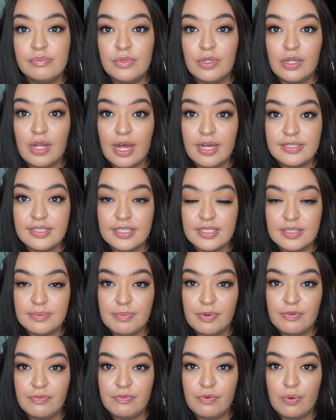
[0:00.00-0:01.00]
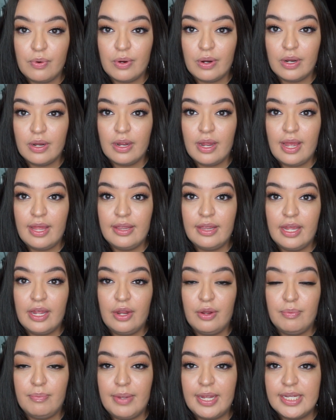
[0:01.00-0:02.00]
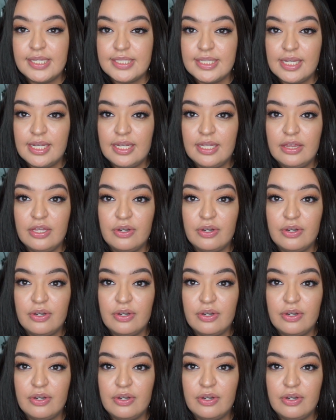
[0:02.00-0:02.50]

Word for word: glosses before and they are amazing.